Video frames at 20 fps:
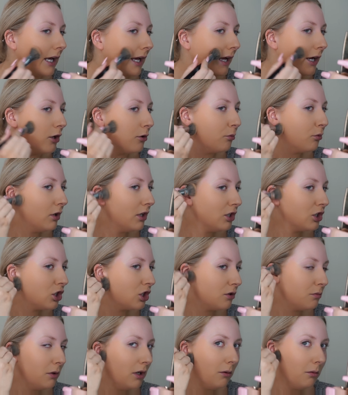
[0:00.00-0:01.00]

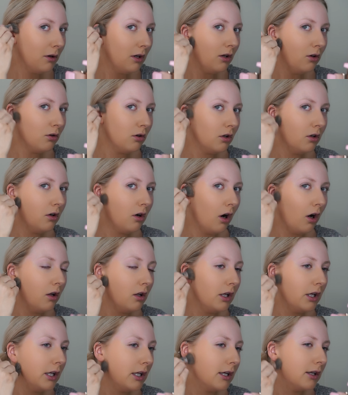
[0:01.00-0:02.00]
airbrushed, maybe you could
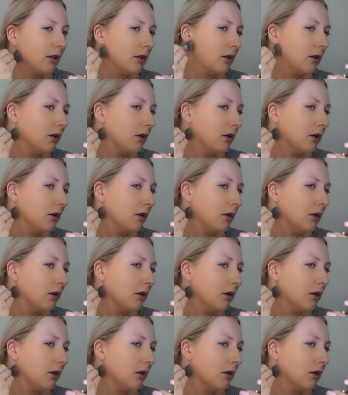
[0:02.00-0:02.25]
call it.